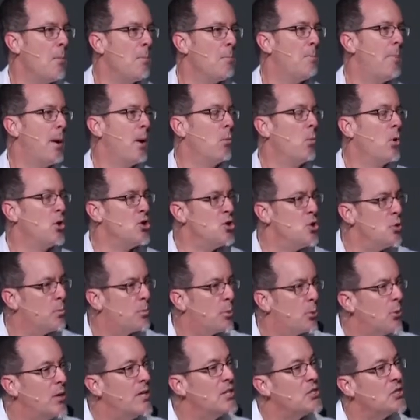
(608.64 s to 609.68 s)
But when you
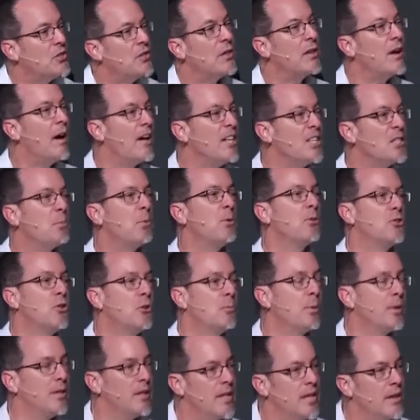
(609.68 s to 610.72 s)
preach the gospel to
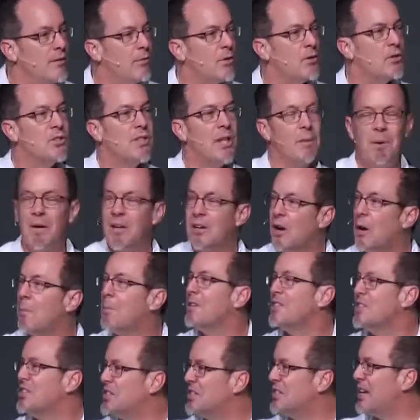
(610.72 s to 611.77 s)
believers, they become
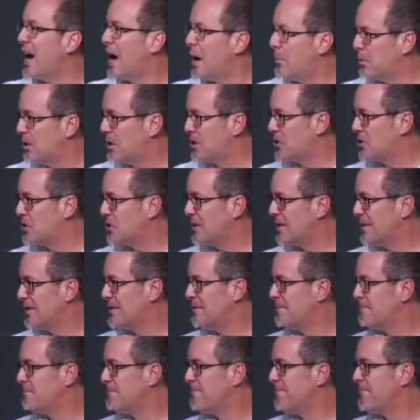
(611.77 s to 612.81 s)
established
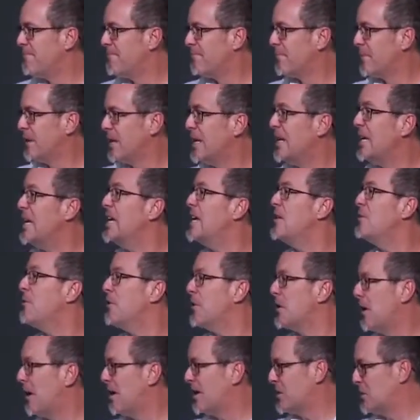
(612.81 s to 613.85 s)
in
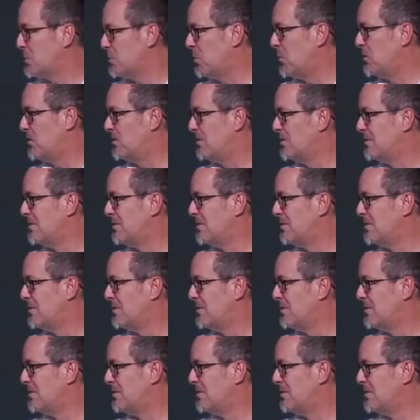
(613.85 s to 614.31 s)
the gospel.